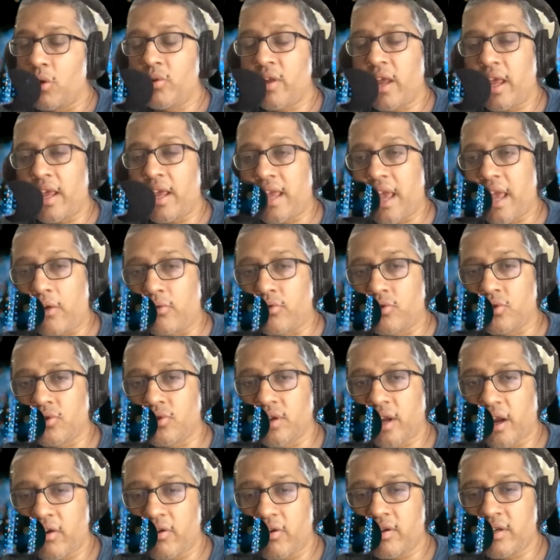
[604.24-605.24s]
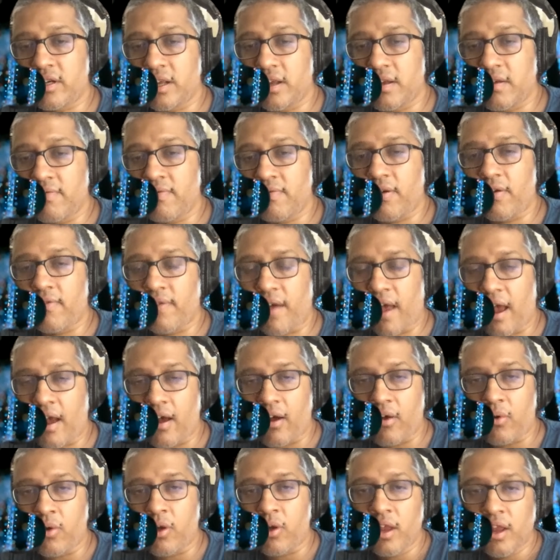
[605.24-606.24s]
a counter-narrative of
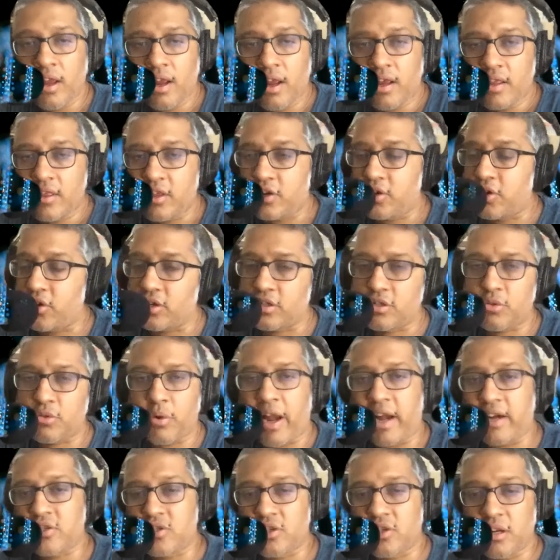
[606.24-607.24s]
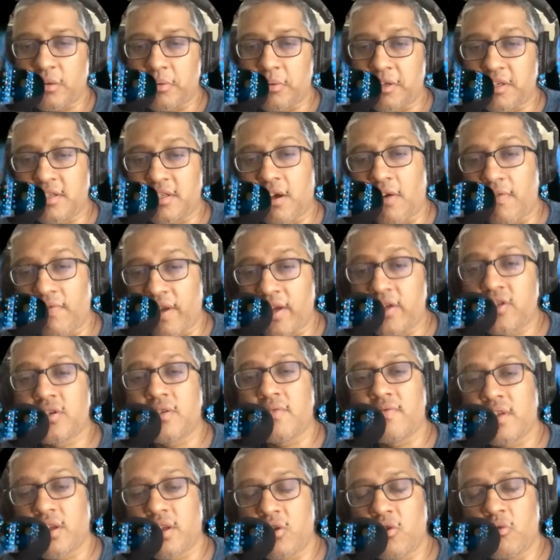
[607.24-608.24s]
how the Turks were actually going to be the salvation of
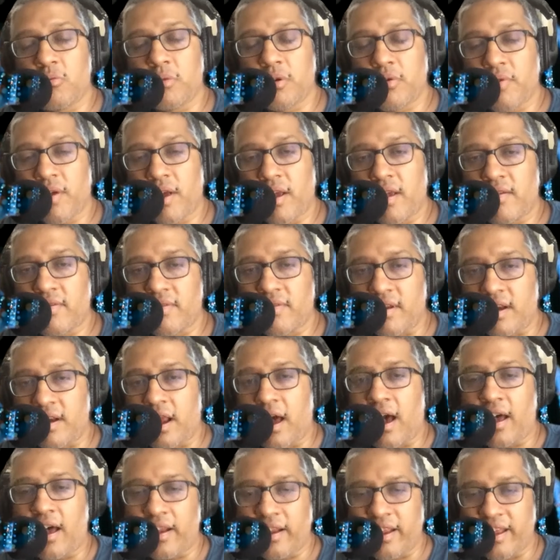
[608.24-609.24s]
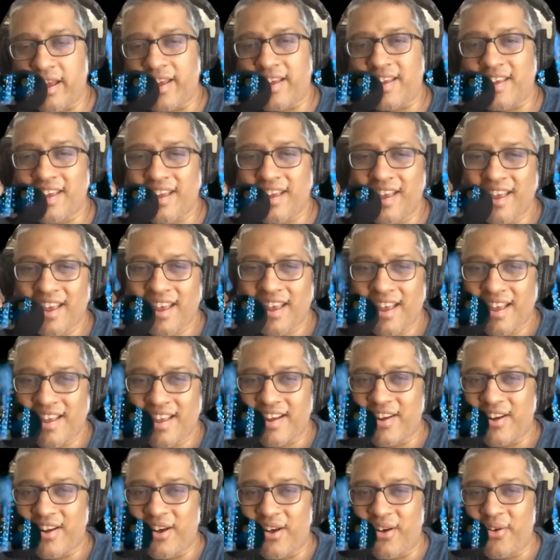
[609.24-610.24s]
the human race and not like, you
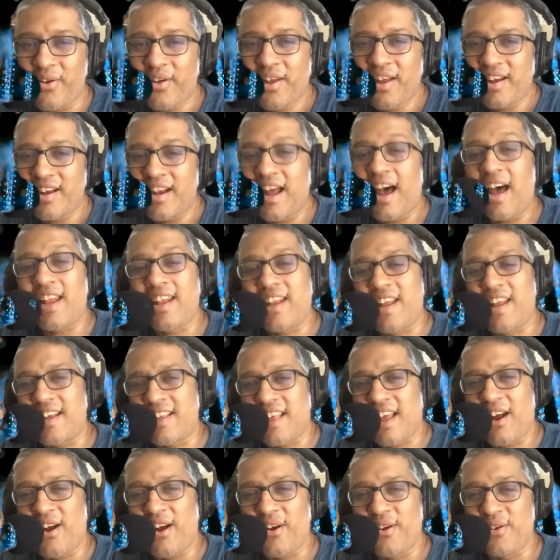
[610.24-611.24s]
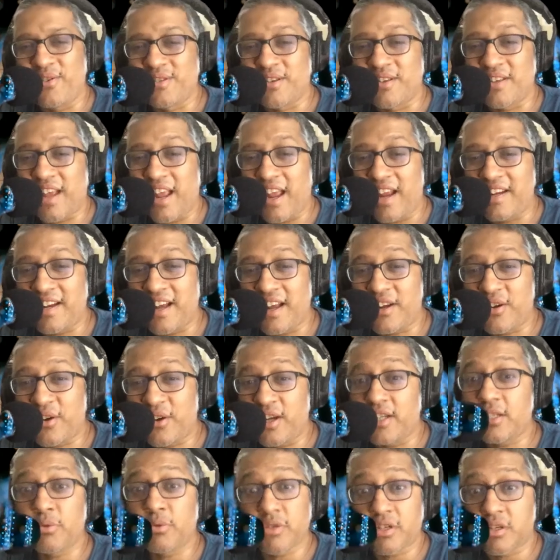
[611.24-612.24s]
know, not like the heralds of the
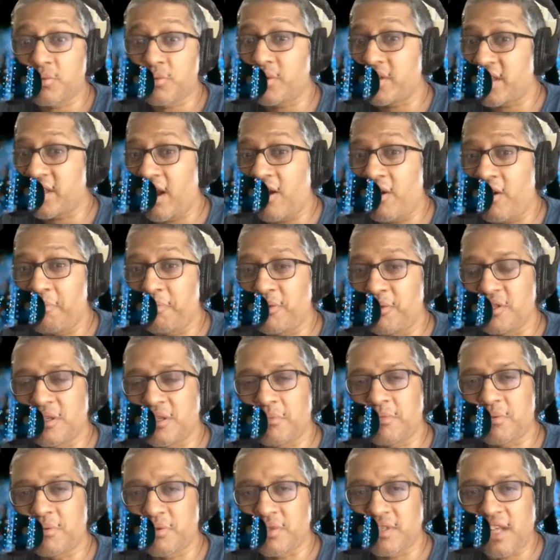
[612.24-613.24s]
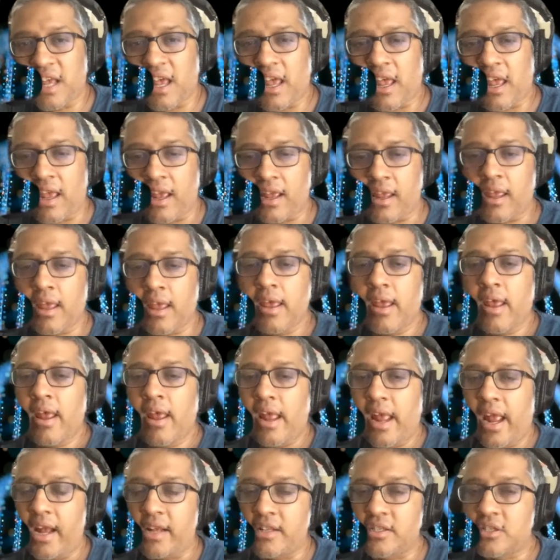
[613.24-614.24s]
Antichrist, which is what the Arab Muslims were saying.
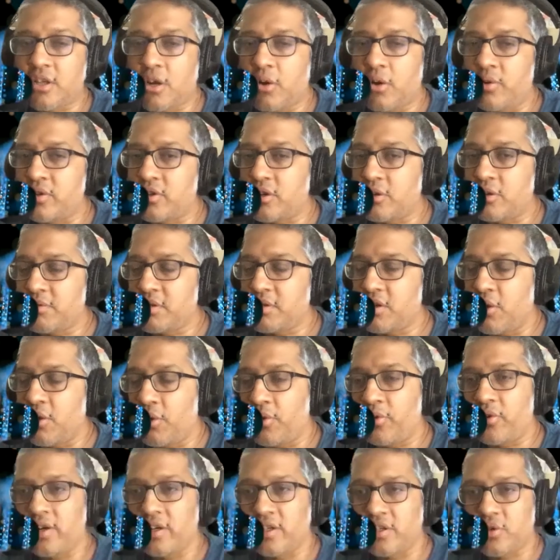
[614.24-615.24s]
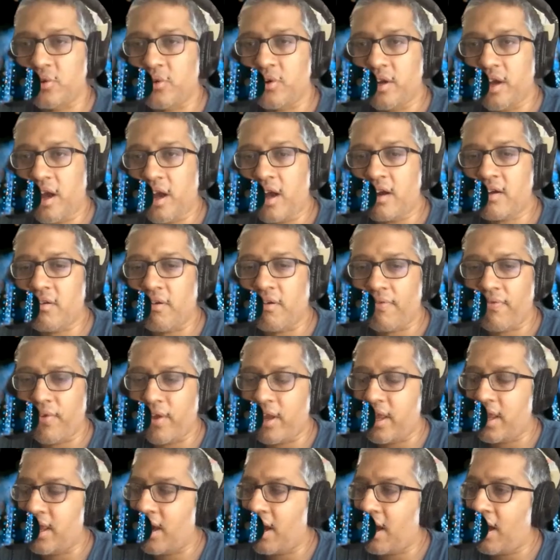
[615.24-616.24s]
And so in terms of the older
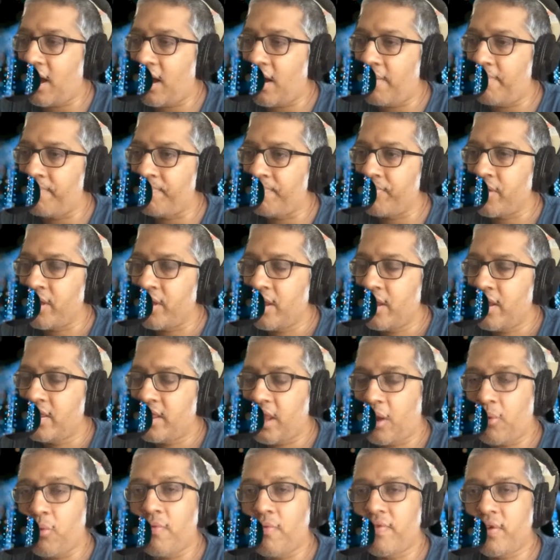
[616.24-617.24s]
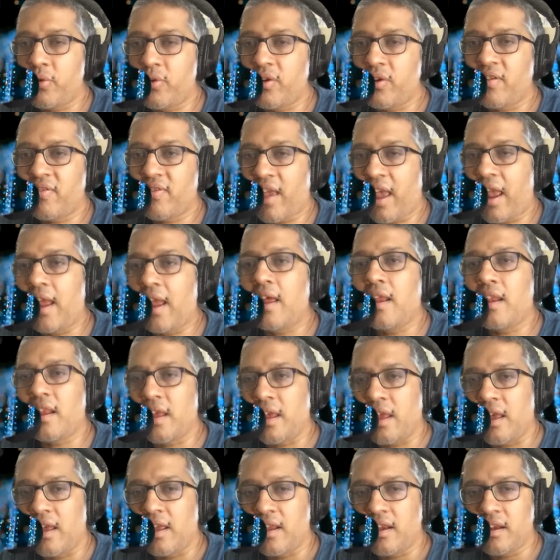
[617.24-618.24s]
historiography, um, they were viewed as
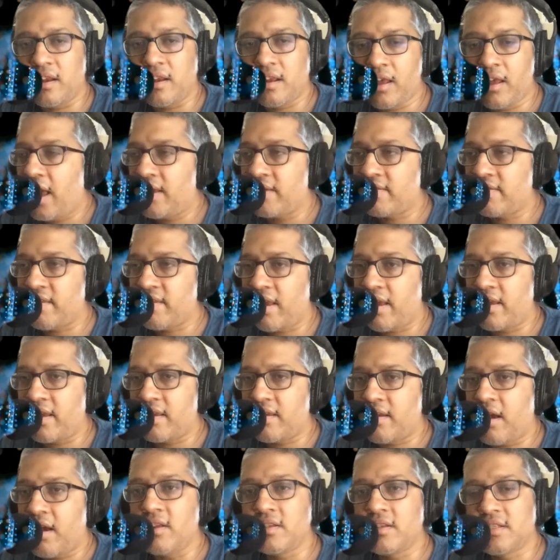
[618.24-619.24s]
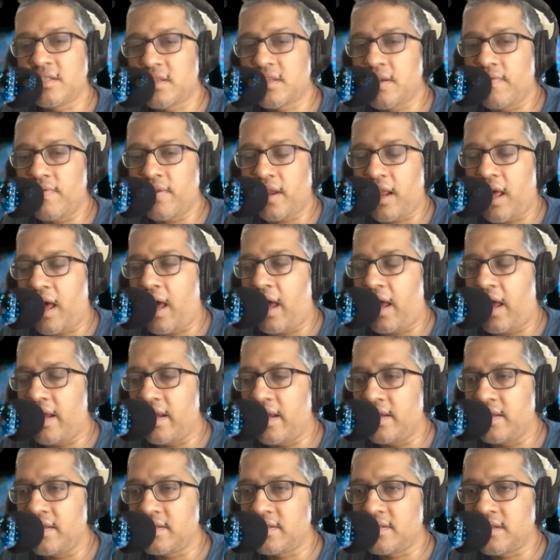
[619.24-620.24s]
alien, as like
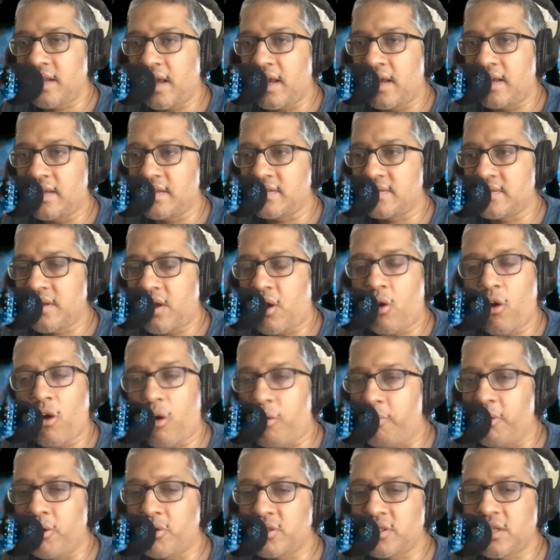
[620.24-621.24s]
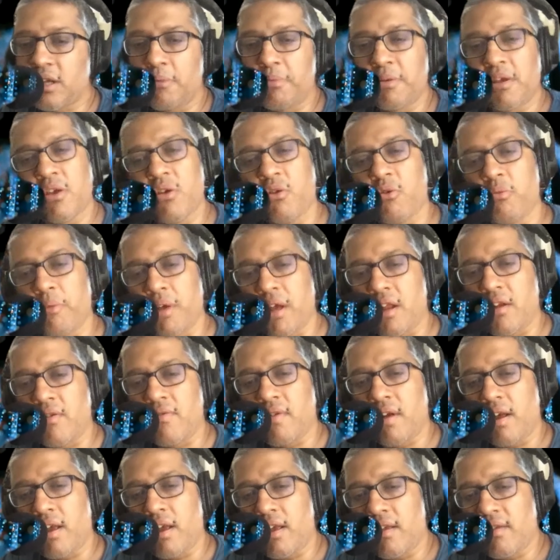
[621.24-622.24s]
uncivilized, as almost subhuman,
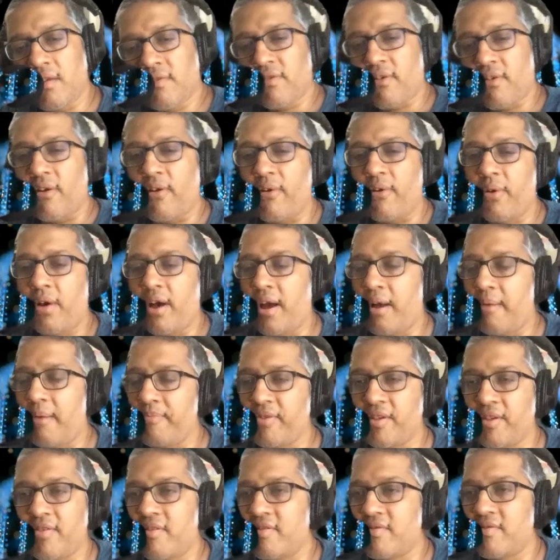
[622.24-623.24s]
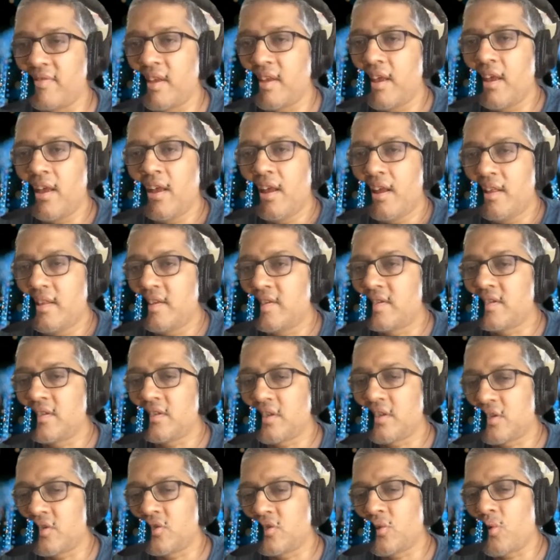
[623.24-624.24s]
right? So um, this is this is the
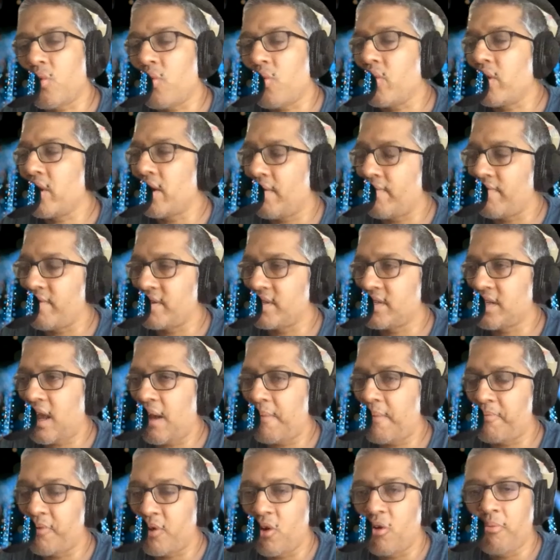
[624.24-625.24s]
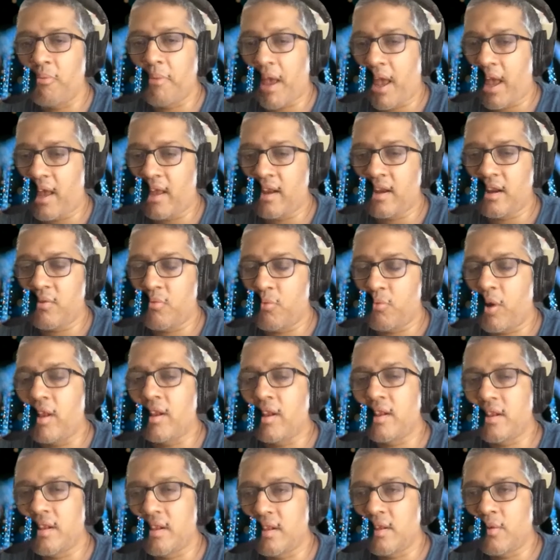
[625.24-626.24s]
story of the steppe nomad and what
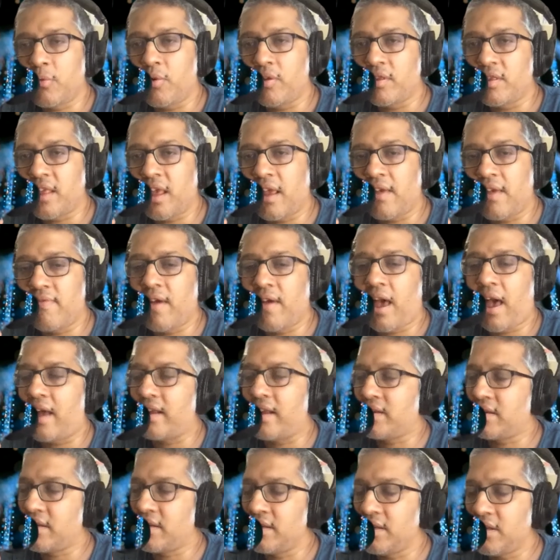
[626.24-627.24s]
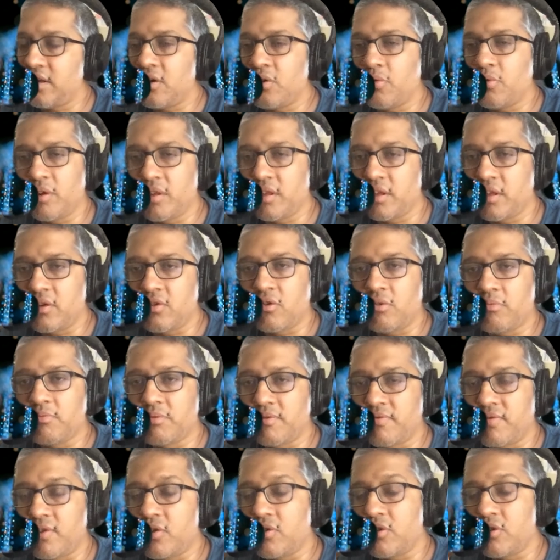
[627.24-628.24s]
what they've had to deal with in terms of
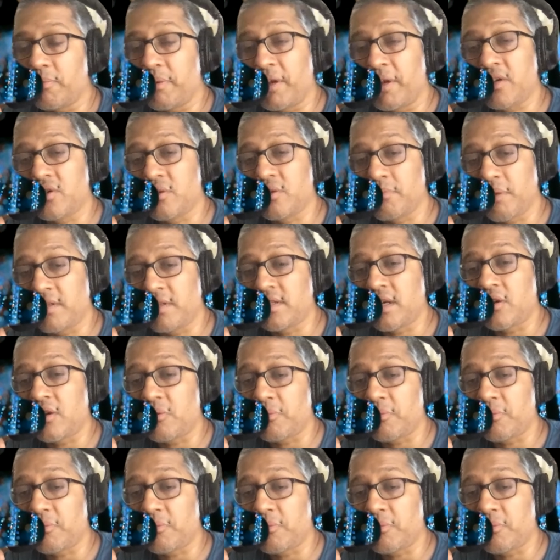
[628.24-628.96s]
their depiction by settled